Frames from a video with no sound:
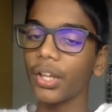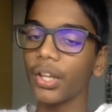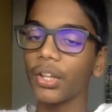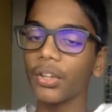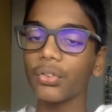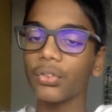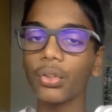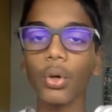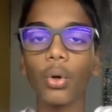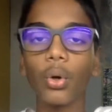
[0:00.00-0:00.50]

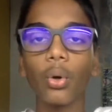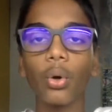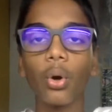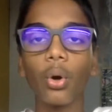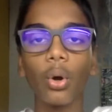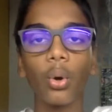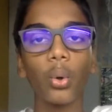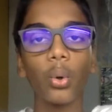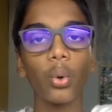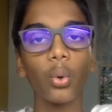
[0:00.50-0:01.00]
So
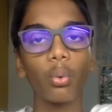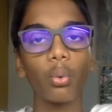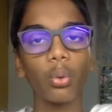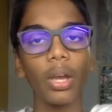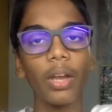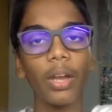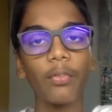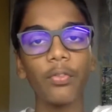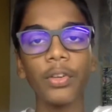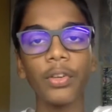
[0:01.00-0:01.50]

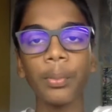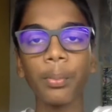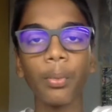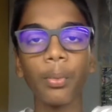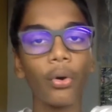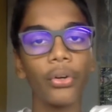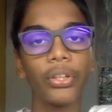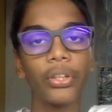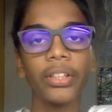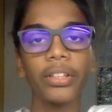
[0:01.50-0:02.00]
every
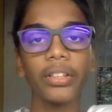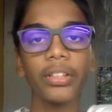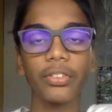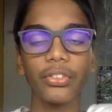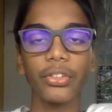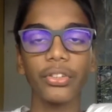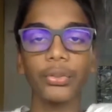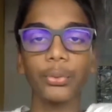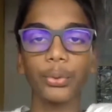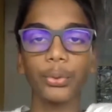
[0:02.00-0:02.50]
morning
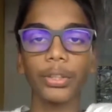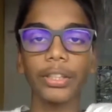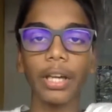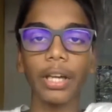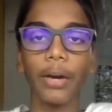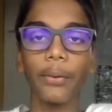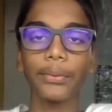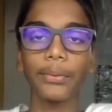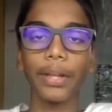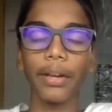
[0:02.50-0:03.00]
she took it
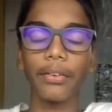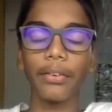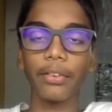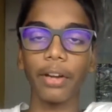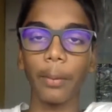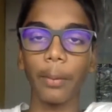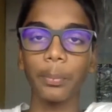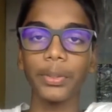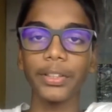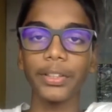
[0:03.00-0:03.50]
out and
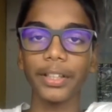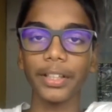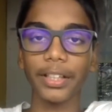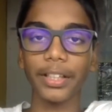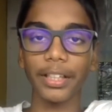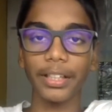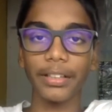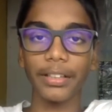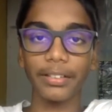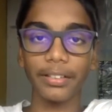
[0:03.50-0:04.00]
rubbed it
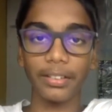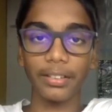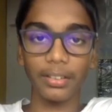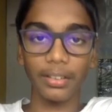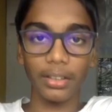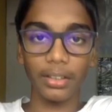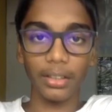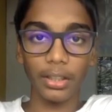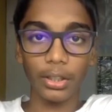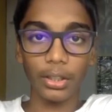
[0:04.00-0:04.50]
against
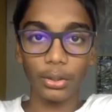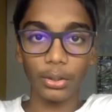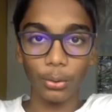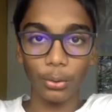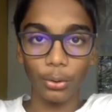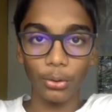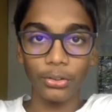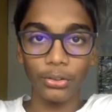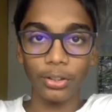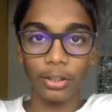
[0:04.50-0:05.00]
her
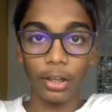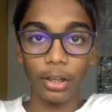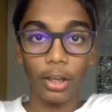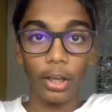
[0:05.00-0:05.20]
clothes.